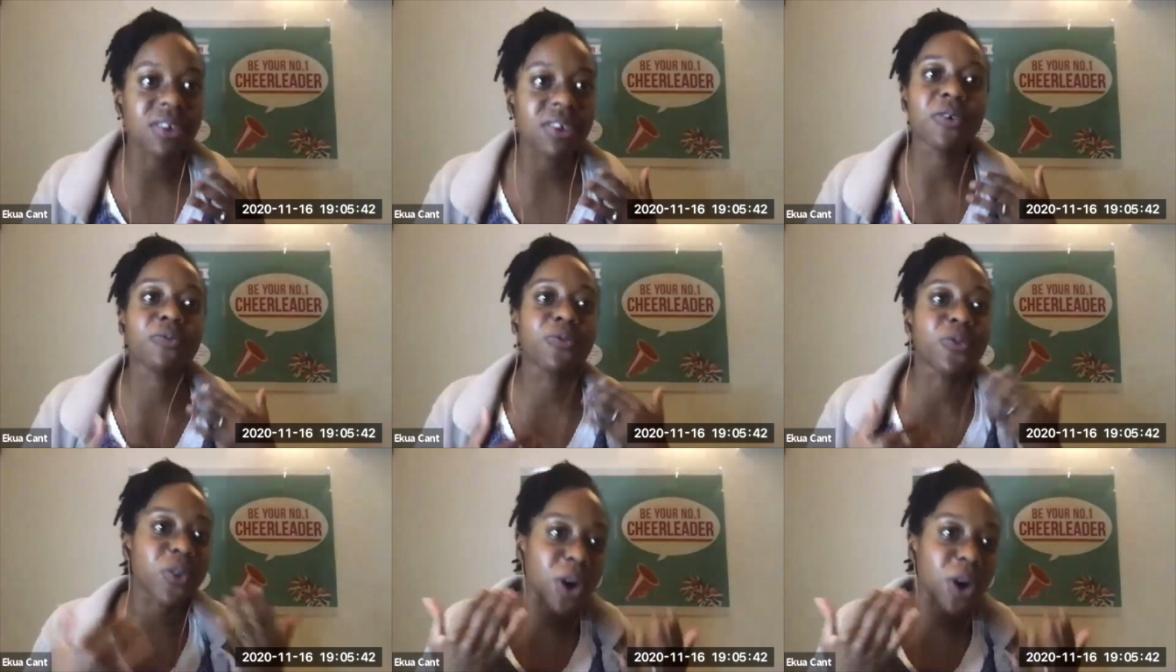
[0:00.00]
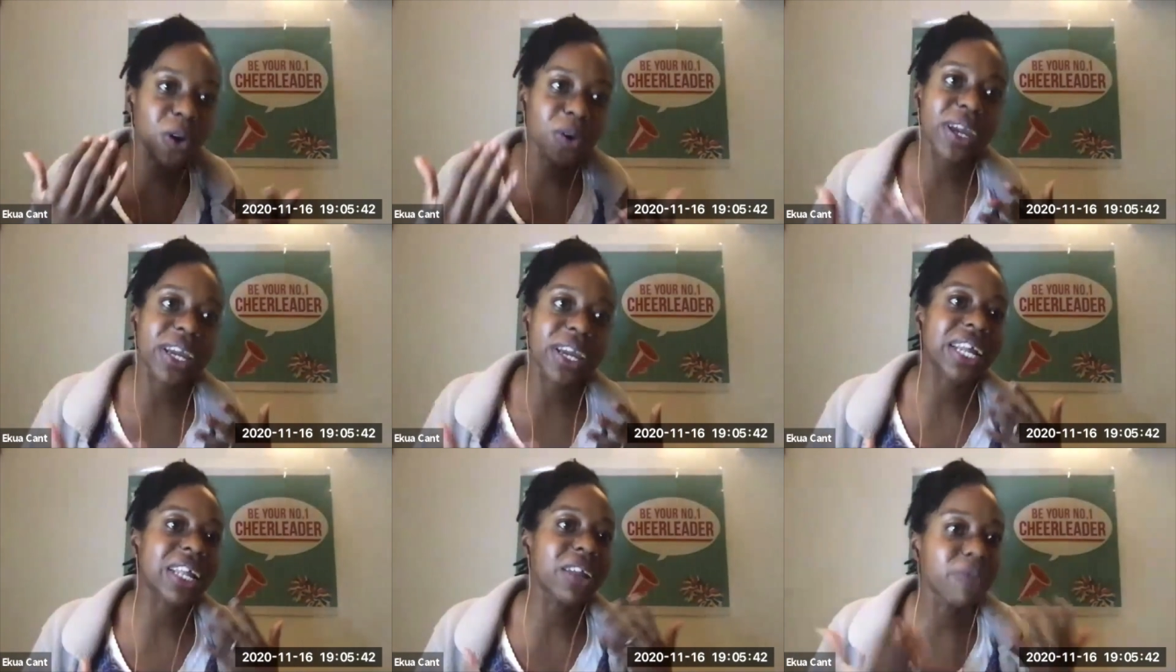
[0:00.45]
of
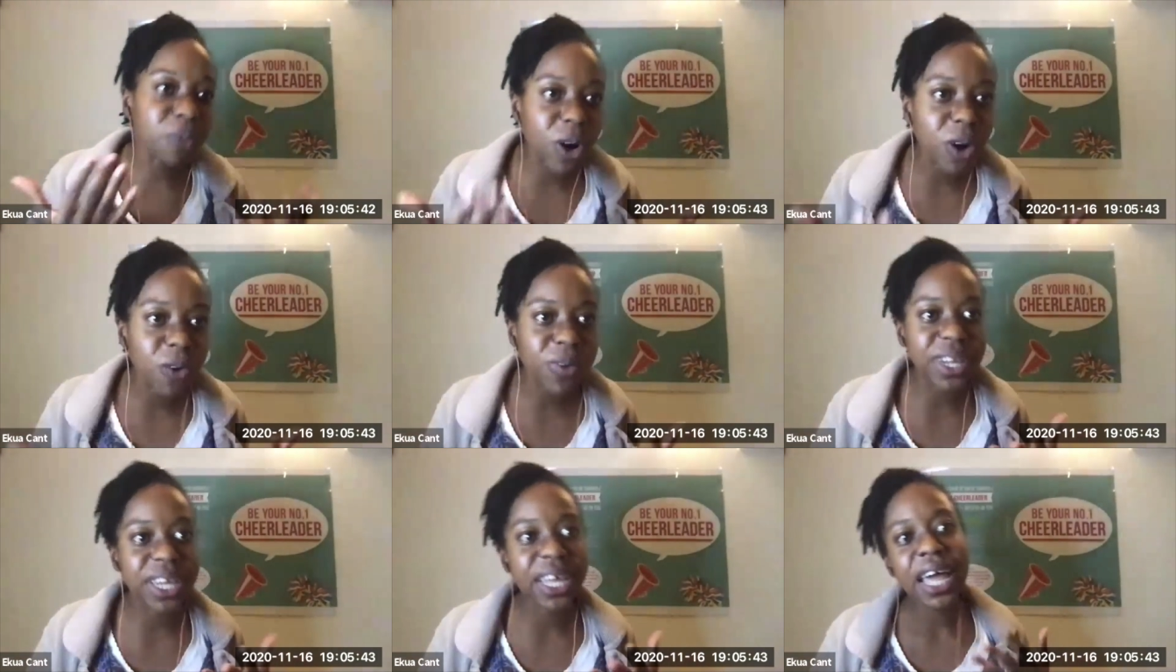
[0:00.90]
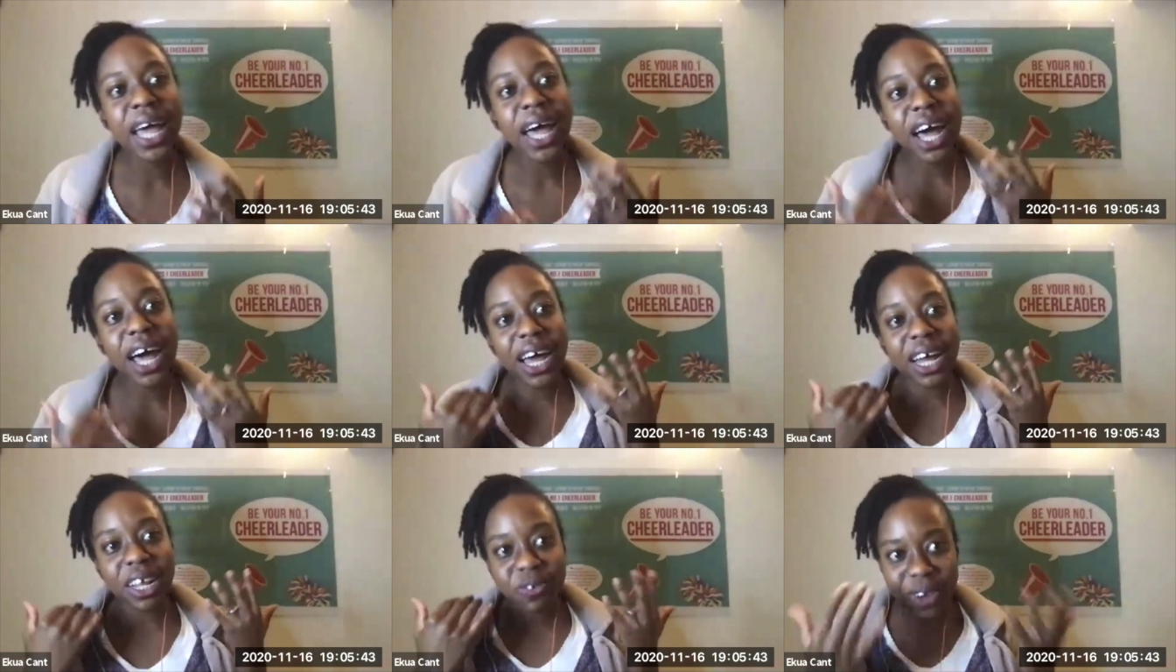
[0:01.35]
growing and evolving
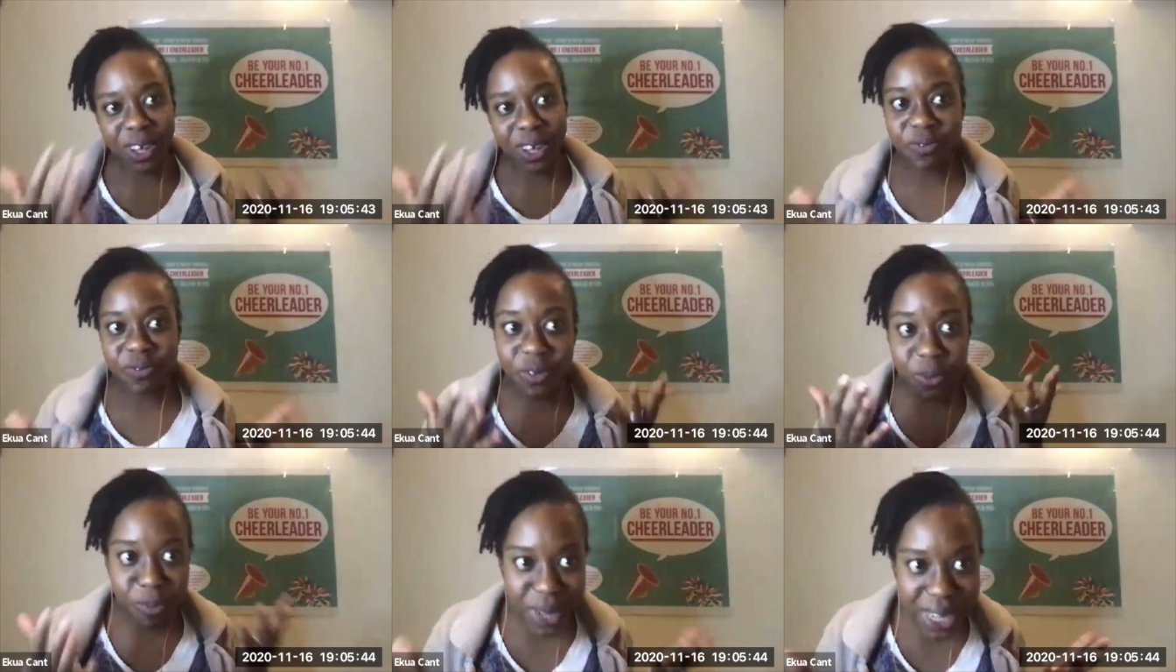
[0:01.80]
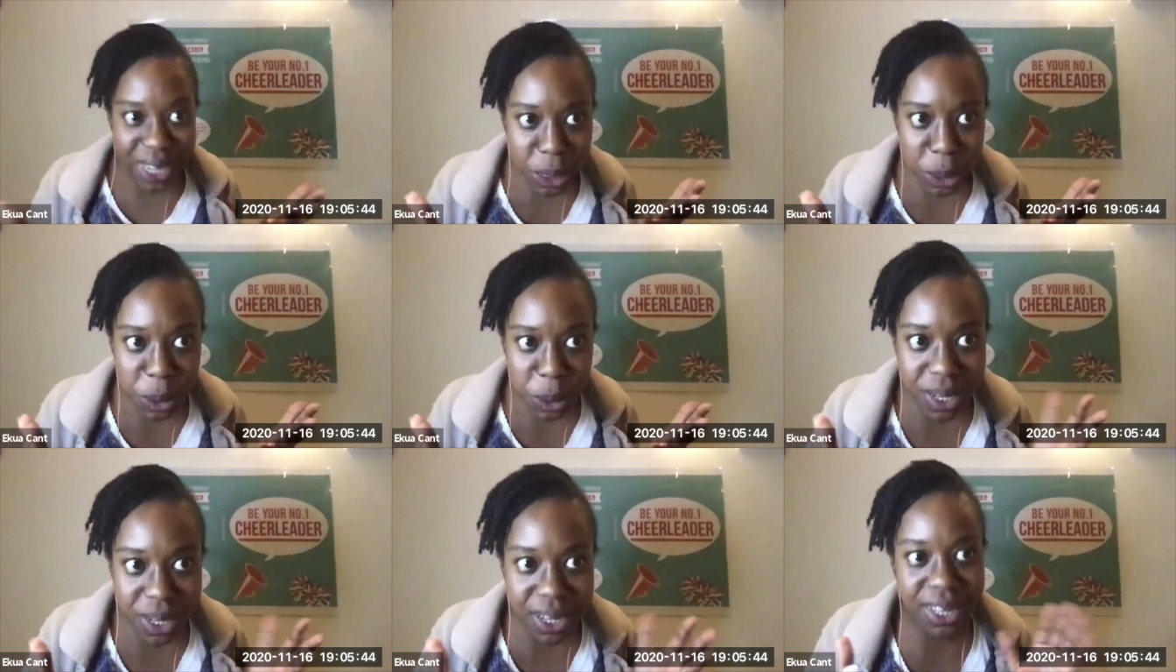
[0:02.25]
mm-hmm. uh, and uh,
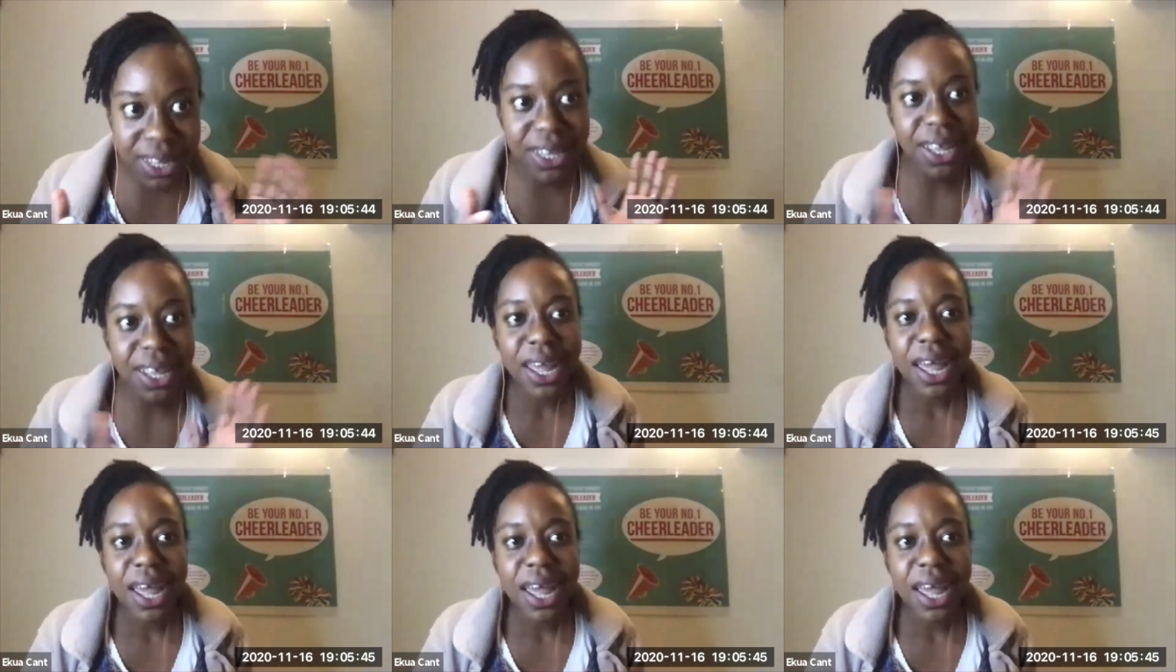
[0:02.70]
transformation.